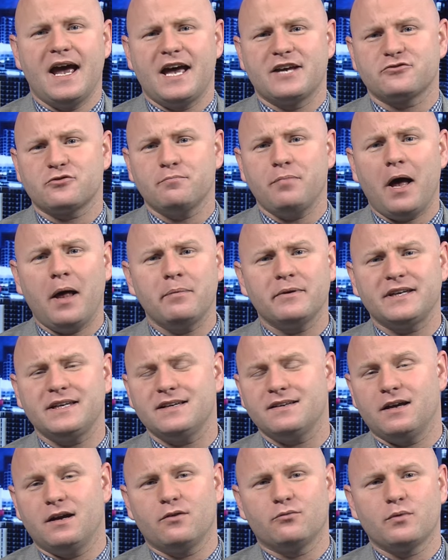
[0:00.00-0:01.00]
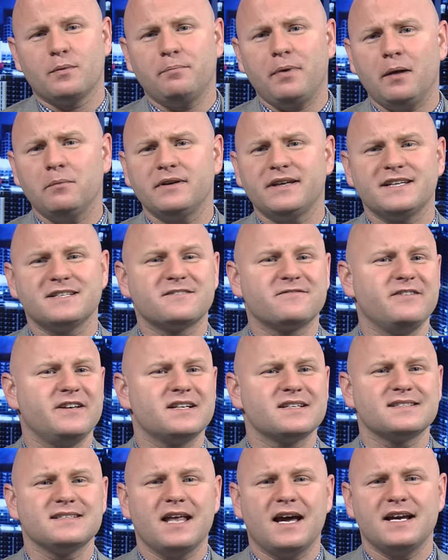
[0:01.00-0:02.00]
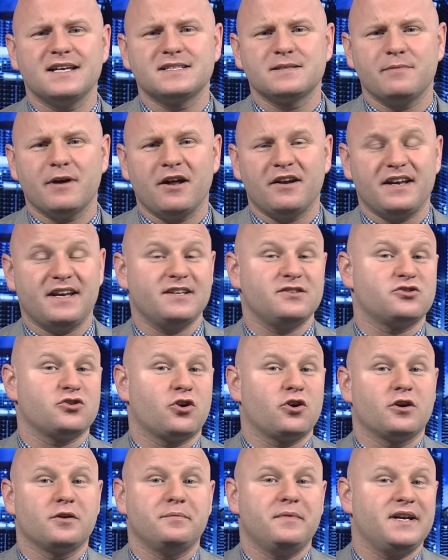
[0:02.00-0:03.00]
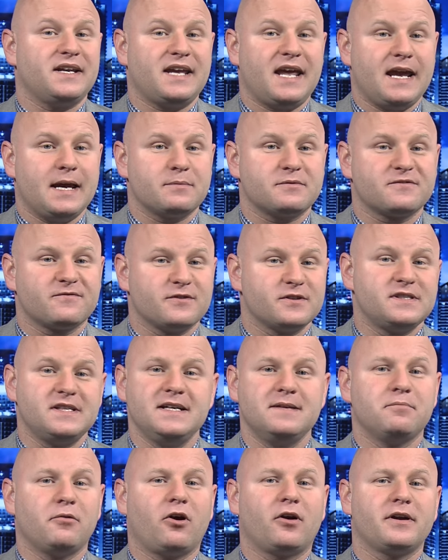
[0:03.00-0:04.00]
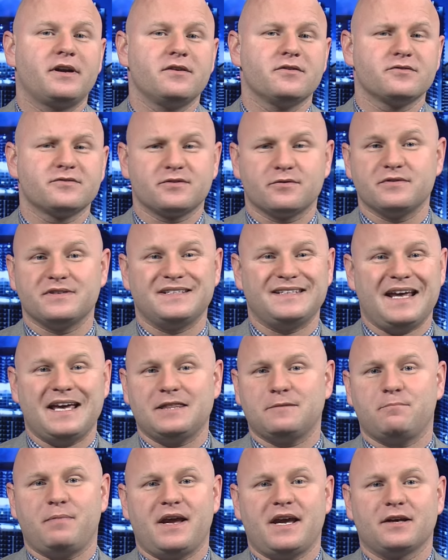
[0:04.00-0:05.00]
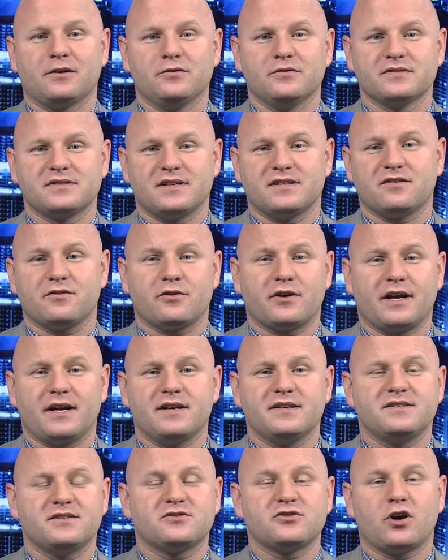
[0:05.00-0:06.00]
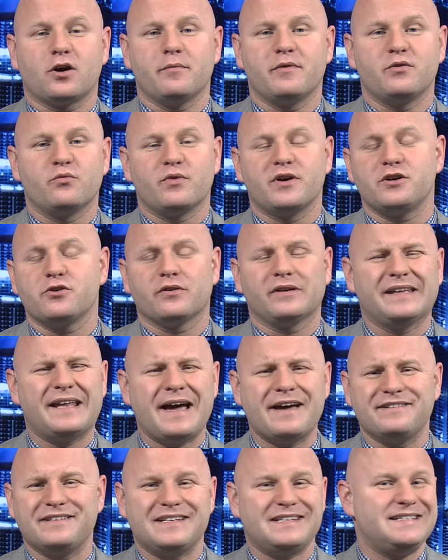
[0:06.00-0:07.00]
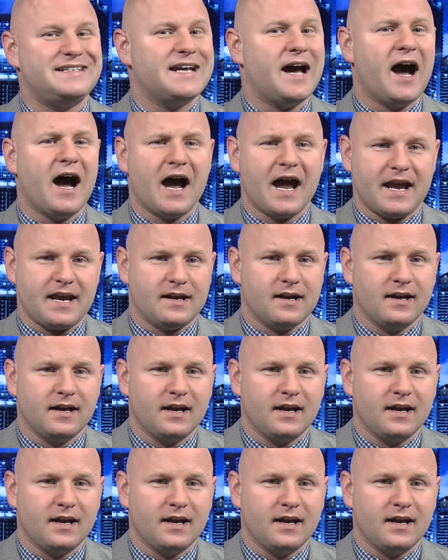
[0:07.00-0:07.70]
as Republican, uh, Republicans feed us lies about internment camps for Tea Partiers or death panels that are going to determine when you're allowed to die.